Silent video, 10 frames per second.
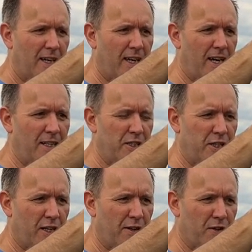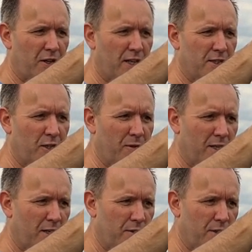Again, check I've got ISO
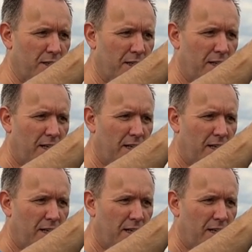100,